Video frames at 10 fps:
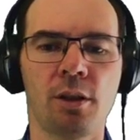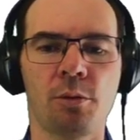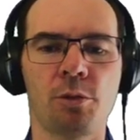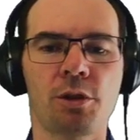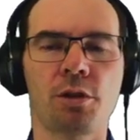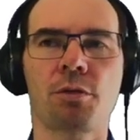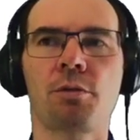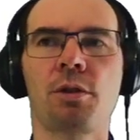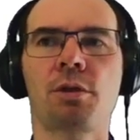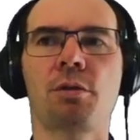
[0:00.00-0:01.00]
which is through
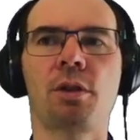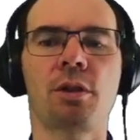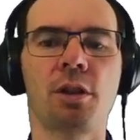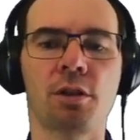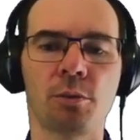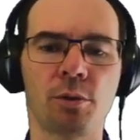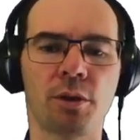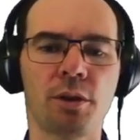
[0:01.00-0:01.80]
discretization. Well,